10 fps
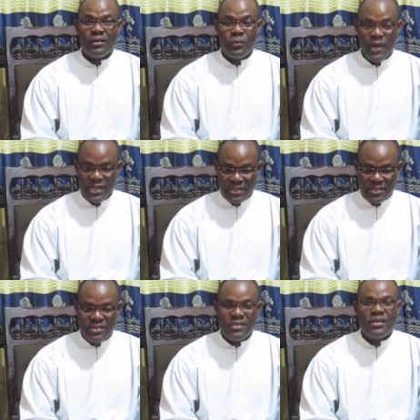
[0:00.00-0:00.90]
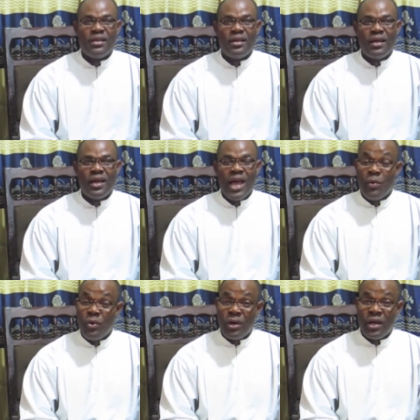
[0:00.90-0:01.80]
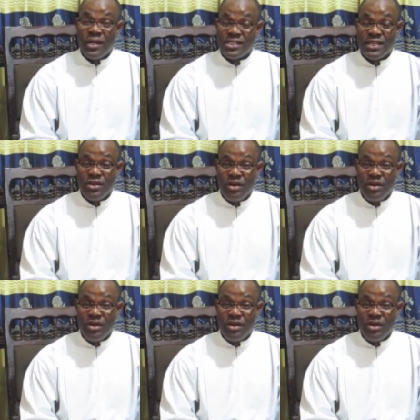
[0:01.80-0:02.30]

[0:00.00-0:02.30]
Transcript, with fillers: West. I work in St.